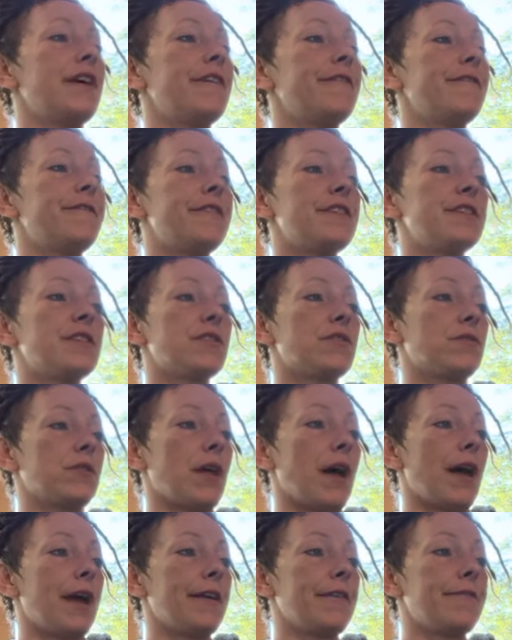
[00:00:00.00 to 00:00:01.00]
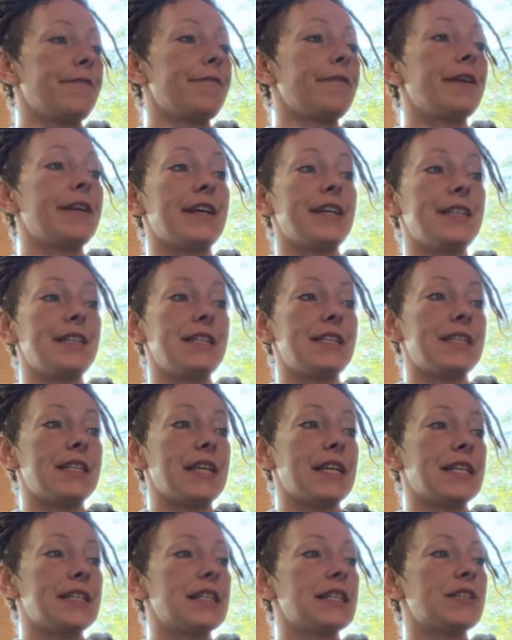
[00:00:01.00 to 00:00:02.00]
Physical life,
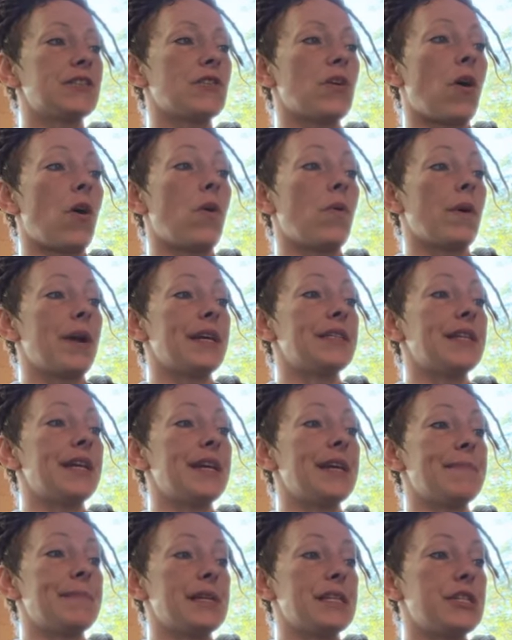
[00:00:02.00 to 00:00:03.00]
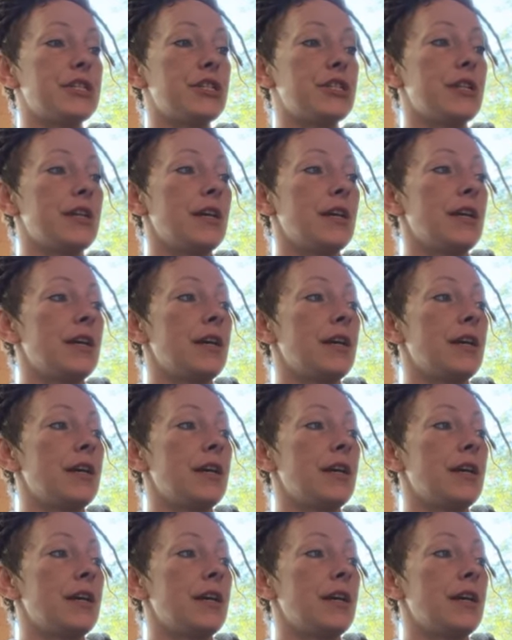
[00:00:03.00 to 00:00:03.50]
instinct, is always imaged.